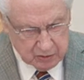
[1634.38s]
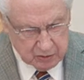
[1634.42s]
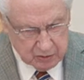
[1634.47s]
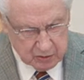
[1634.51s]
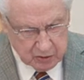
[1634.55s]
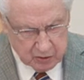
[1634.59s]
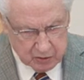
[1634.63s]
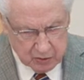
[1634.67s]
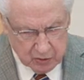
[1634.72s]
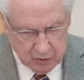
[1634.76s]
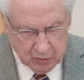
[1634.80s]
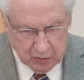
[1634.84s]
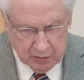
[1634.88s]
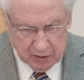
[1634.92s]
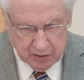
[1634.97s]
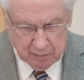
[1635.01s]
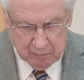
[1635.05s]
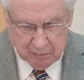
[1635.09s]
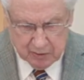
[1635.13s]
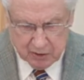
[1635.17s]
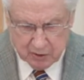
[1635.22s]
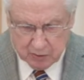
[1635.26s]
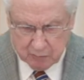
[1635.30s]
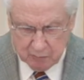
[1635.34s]
To know
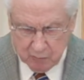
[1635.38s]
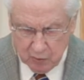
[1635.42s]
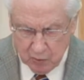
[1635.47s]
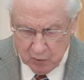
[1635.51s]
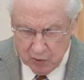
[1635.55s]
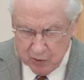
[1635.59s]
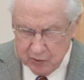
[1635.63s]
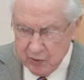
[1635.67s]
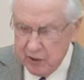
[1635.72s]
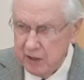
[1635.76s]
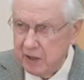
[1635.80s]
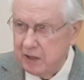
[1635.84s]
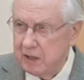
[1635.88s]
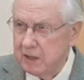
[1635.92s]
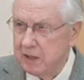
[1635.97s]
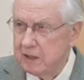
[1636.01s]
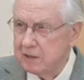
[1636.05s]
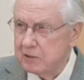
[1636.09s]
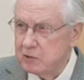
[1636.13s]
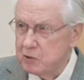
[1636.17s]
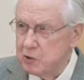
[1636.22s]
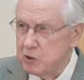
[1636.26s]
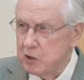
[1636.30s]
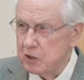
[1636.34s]
him is more
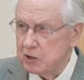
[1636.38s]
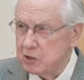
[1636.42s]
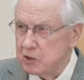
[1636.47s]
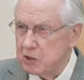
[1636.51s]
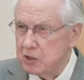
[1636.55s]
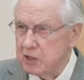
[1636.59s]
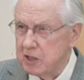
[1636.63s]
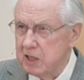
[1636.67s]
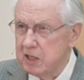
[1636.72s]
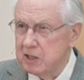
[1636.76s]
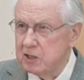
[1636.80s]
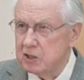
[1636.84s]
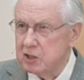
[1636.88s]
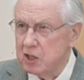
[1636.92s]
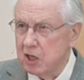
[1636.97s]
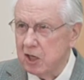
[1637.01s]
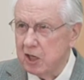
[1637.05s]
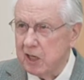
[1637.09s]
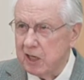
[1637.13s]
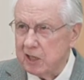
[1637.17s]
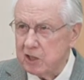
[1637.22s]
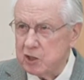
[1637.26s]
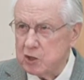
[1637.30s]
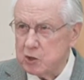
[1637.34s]
than just
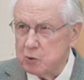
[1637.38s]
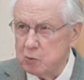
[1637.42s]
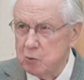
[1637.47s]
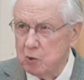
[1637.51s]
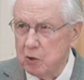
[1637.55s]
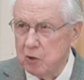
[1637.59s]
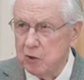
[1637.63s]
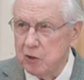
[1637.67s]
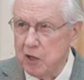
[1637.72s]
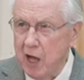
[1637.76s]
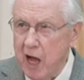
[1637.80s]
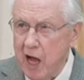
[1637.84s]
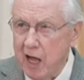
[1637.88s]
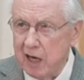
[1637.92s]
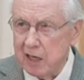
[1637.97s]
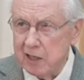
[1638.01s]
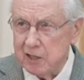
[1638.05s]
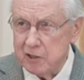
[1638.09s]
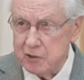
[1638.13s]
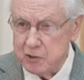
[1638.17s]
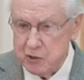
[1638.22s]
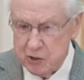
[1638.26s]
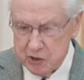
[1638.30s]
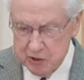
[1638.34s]
intellectual
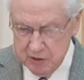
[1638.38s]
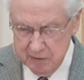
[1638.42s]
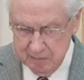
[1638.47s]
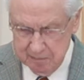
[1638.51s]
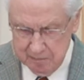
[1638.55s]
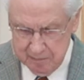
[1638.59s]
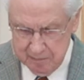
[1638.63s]
knowledge.